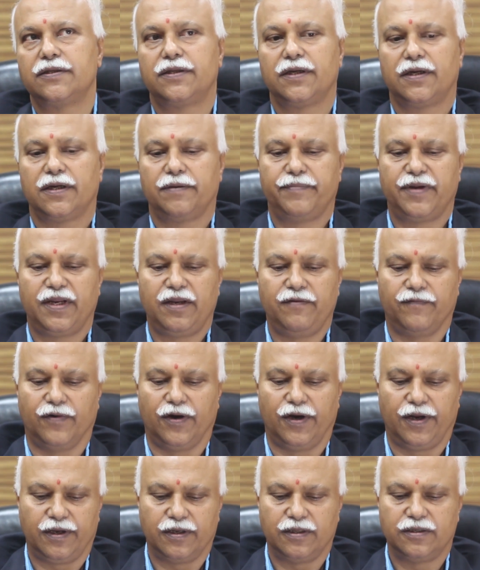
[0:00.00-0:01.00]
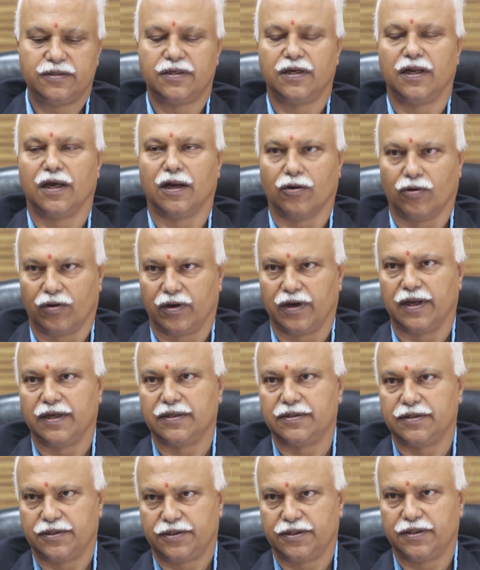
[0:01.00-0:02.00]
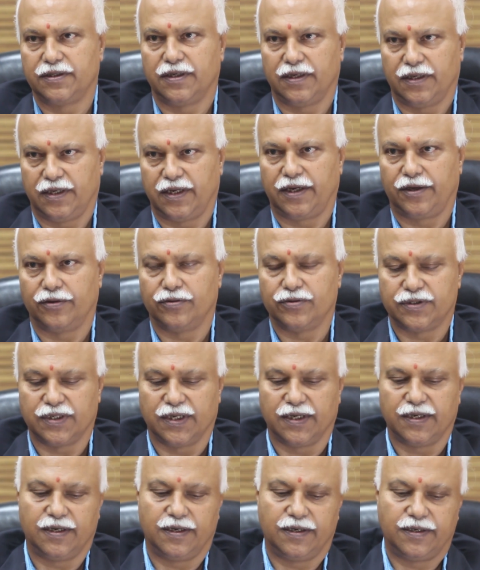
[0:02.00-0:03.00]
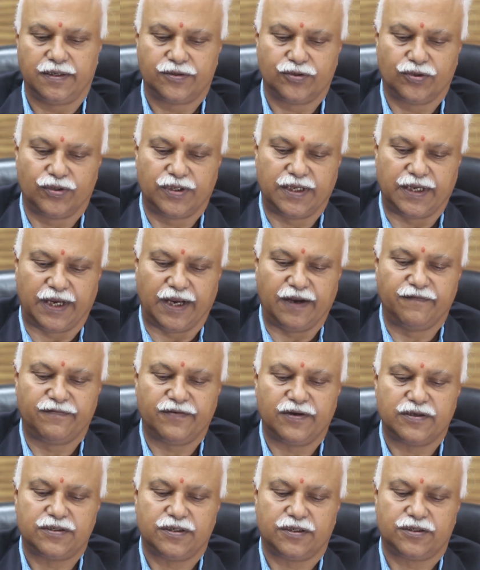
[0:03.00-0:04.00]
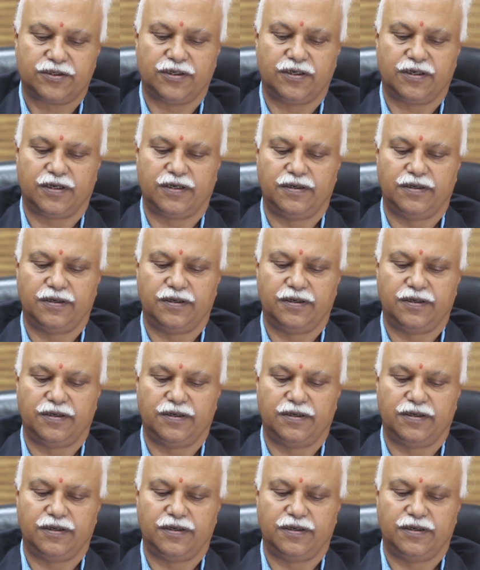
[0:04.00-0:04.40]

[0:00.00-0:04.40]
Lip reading: There are many verticals in our organization, like you said. So the infrastructure